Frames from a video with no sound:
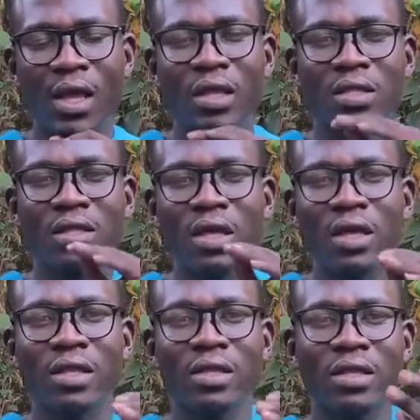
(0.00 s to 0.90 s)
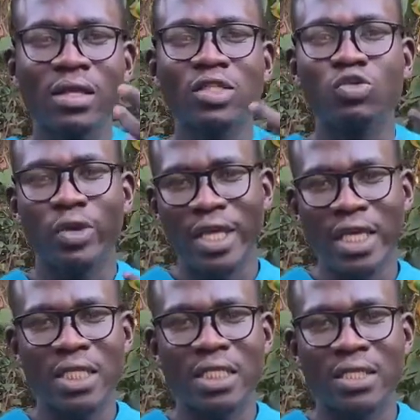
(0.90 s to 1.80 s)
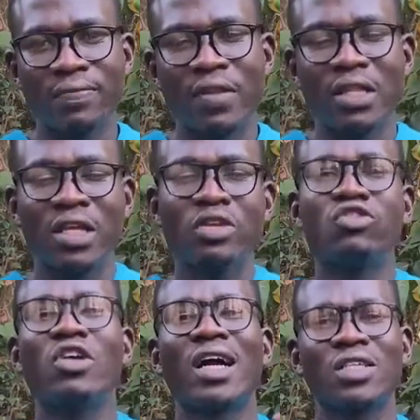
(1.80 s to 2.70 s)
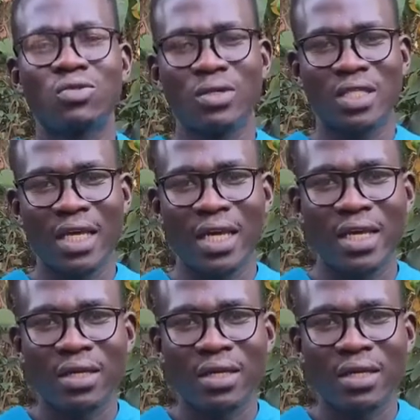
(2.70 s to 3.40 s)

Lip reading: The things we eat, the drugs we take,